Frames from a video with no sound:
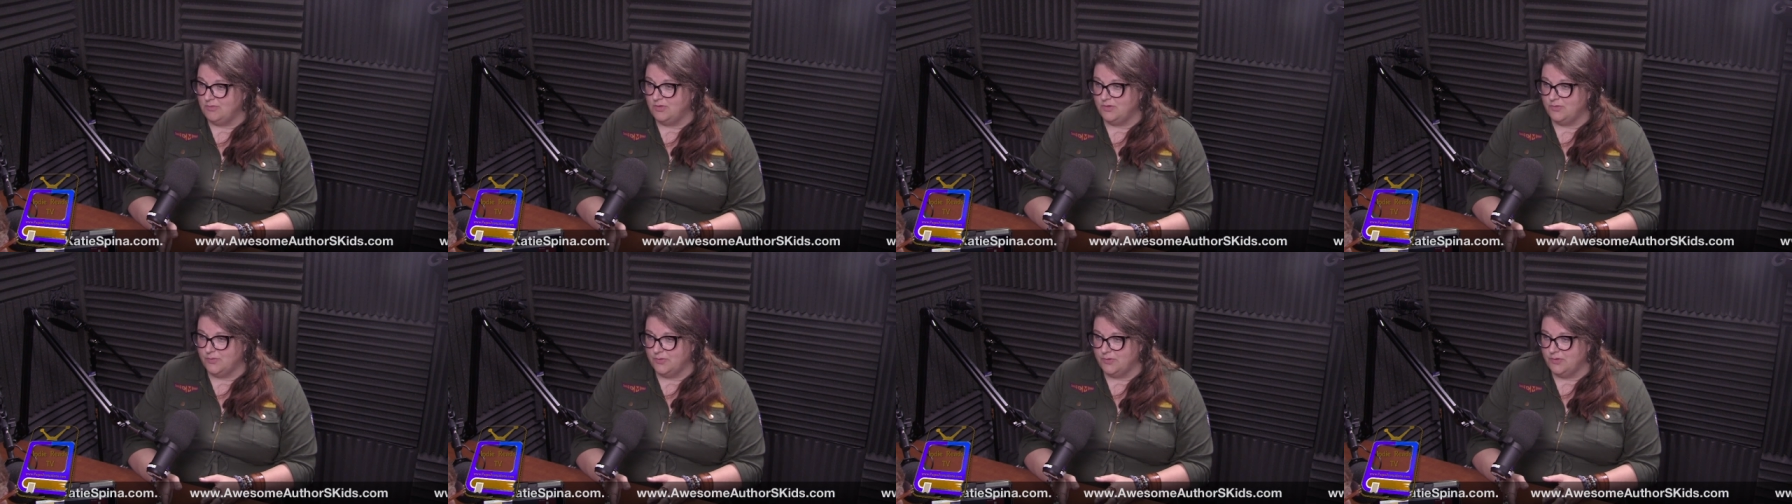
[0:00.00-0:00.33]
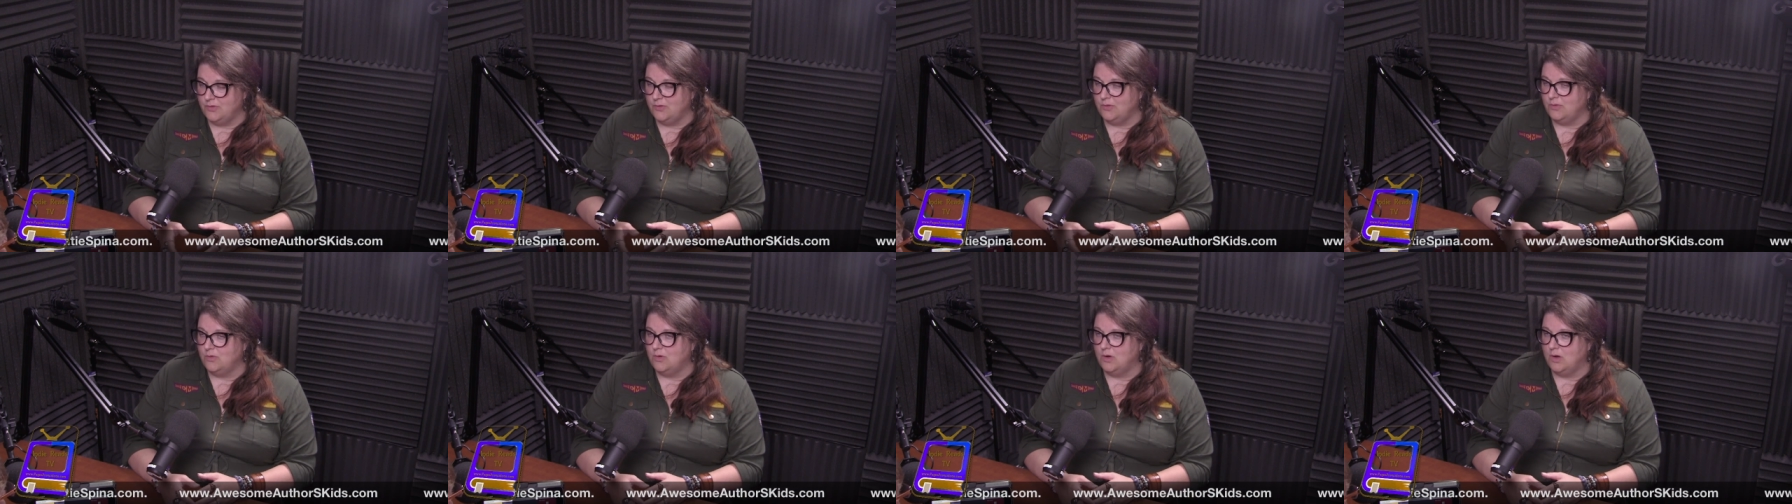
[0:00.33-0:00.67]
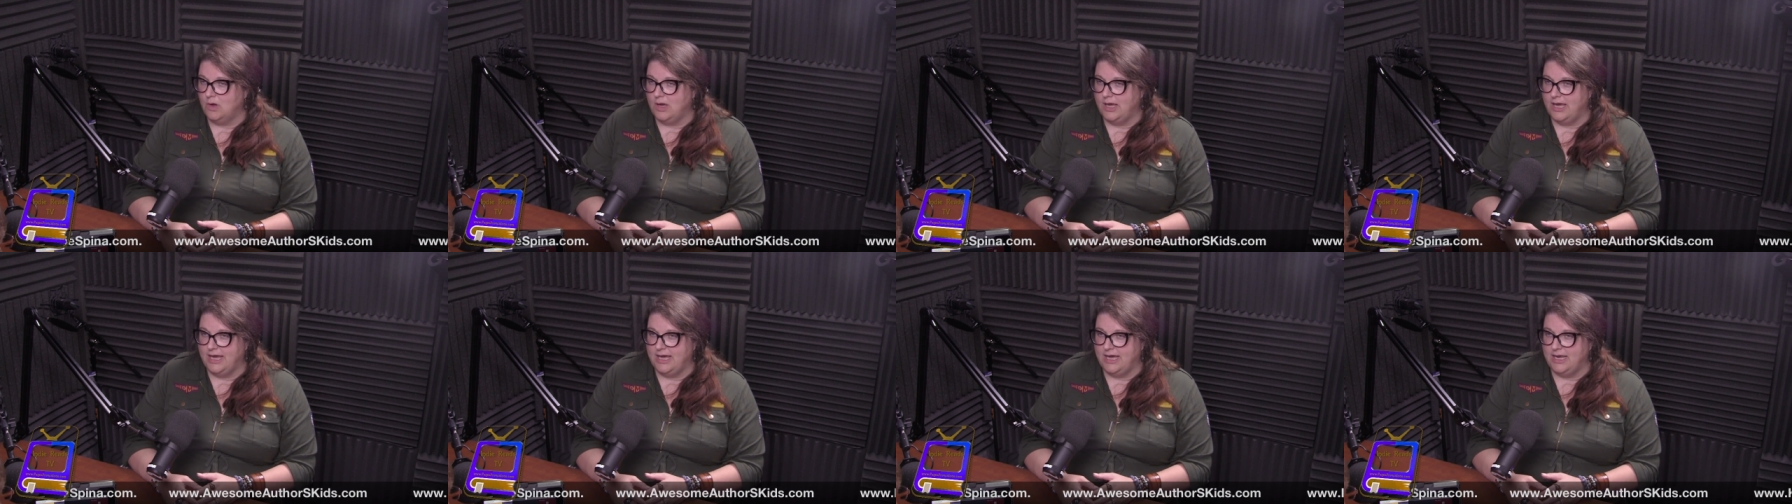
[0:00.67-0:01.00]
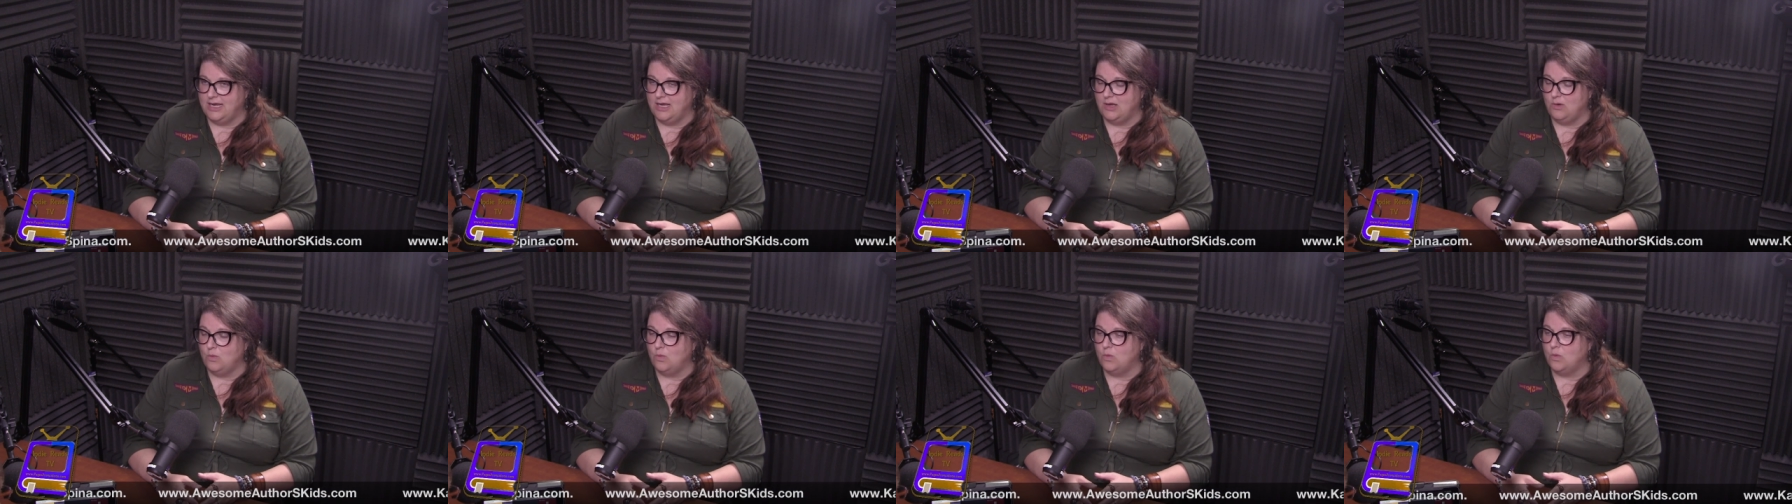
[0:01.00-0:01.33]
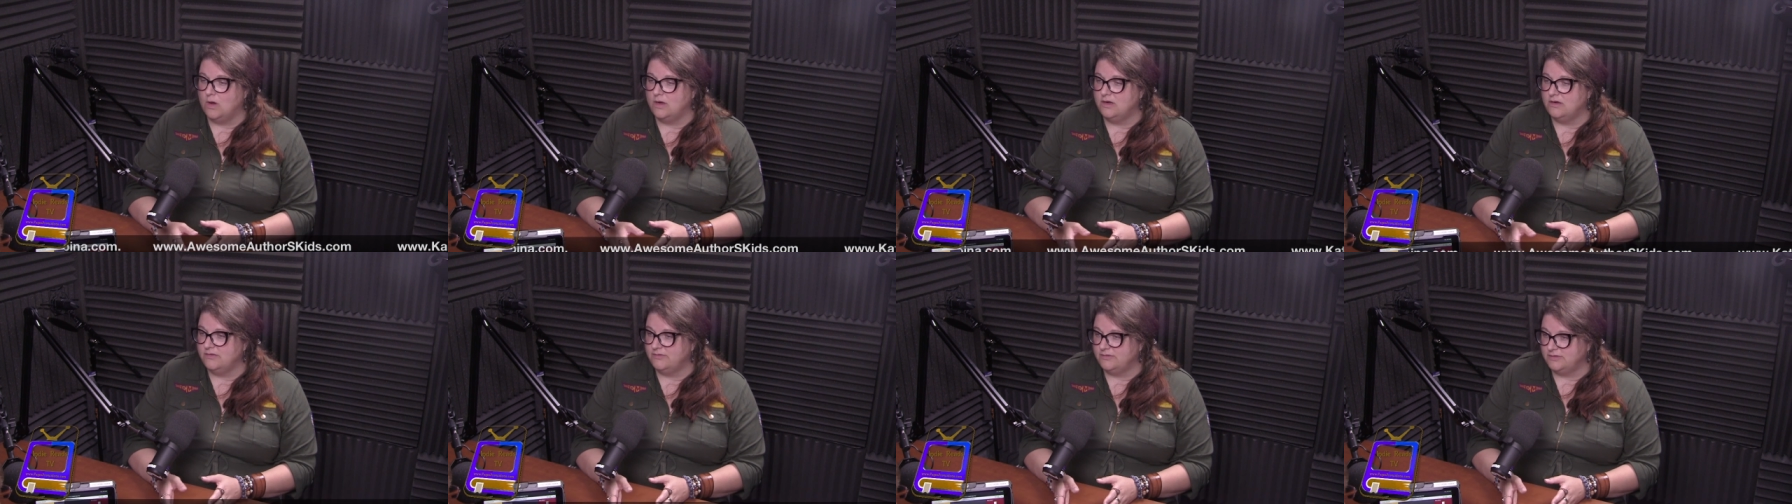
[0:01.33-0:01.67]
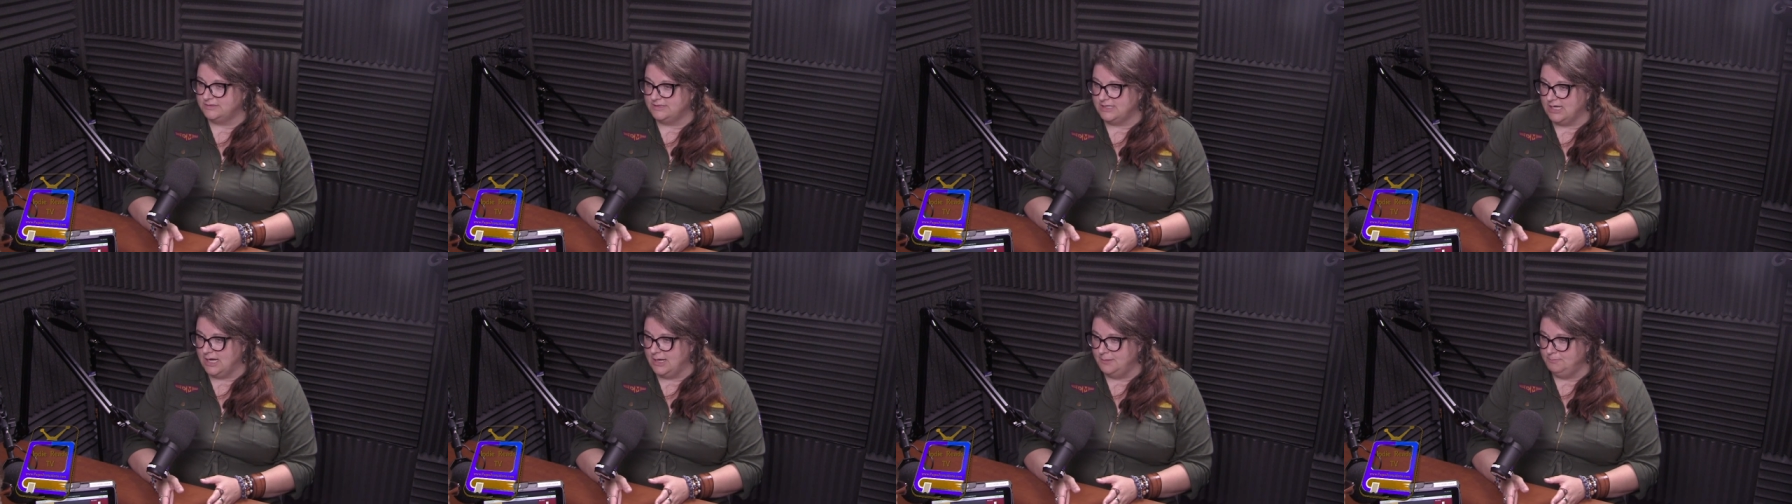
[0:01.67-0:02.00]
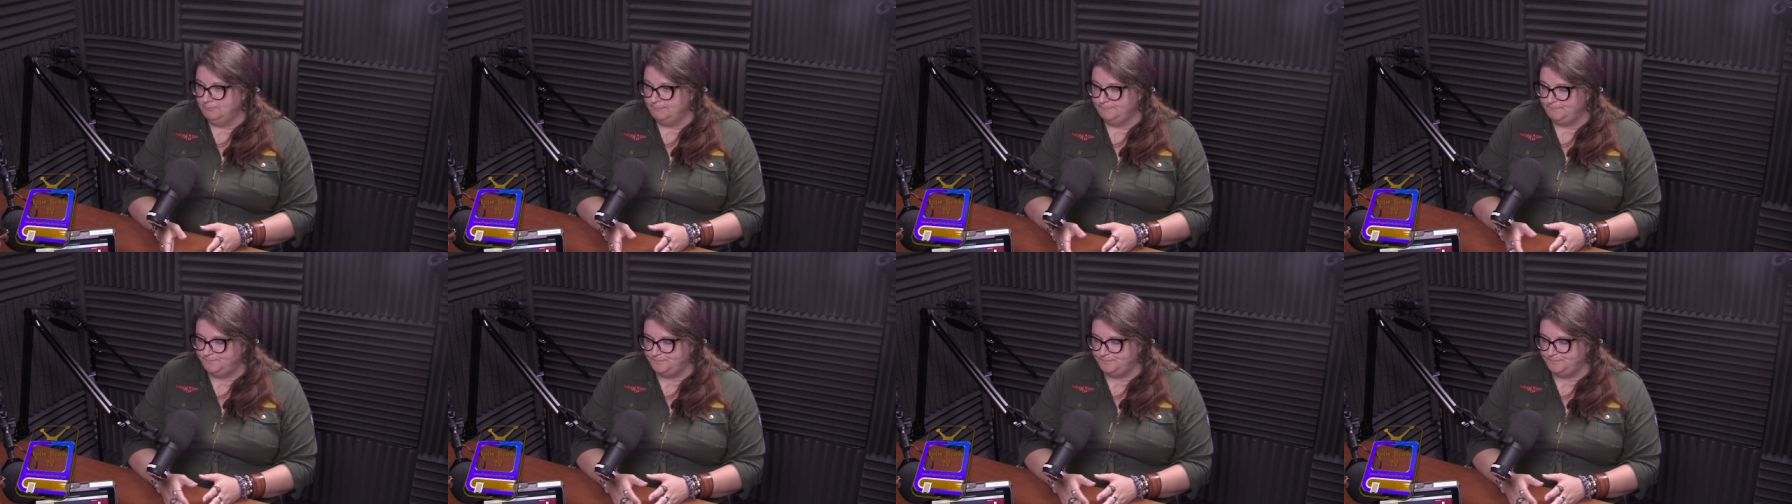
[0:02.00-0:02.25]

through had a wonderful time